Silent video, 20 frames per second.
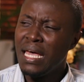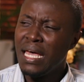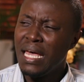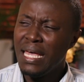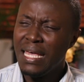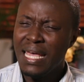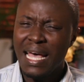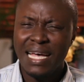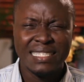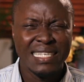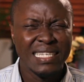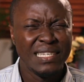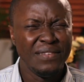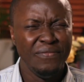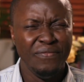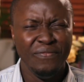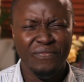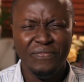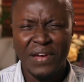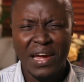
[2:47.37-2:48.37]
he has this
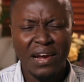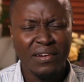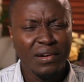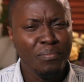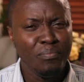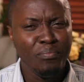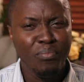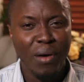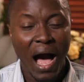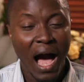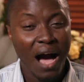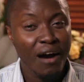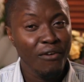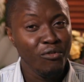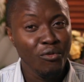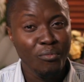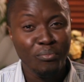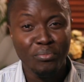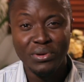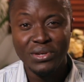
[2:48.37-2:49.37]
very
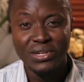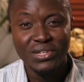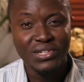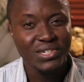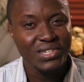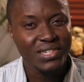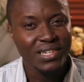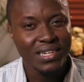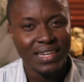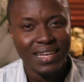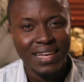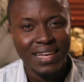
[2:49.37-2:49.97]
powerful pitch.